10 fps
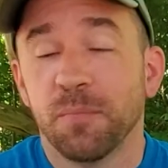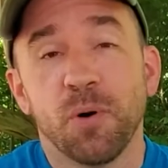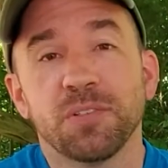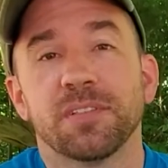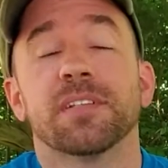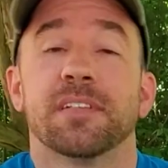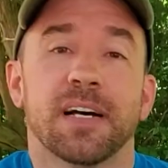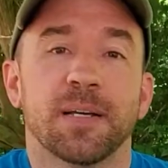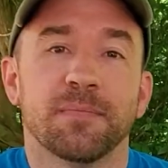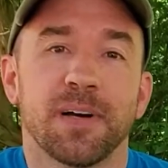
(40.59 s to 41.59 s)
Most of the
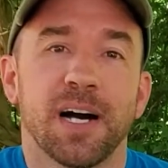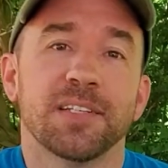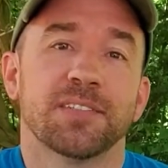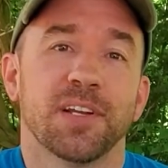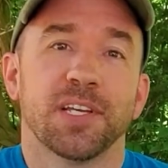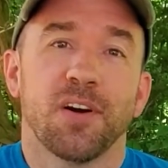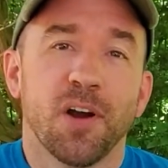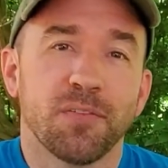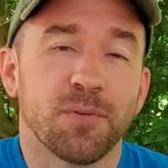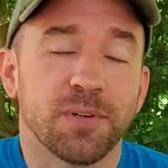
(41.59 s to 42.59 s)
time, I study
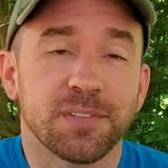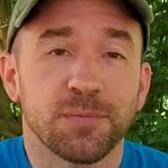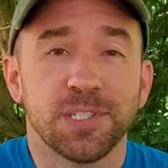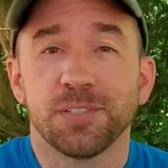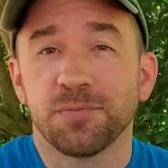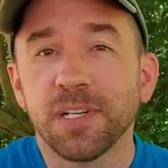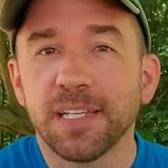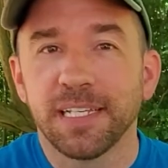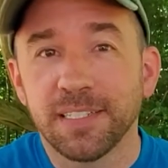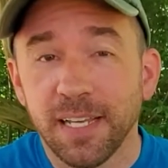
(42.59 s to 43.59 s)
carnivores, which is
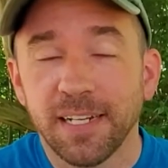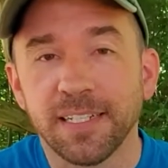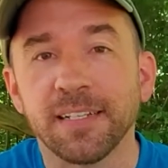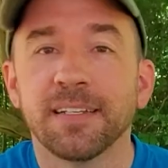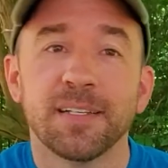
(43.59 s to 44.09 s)
really exciting,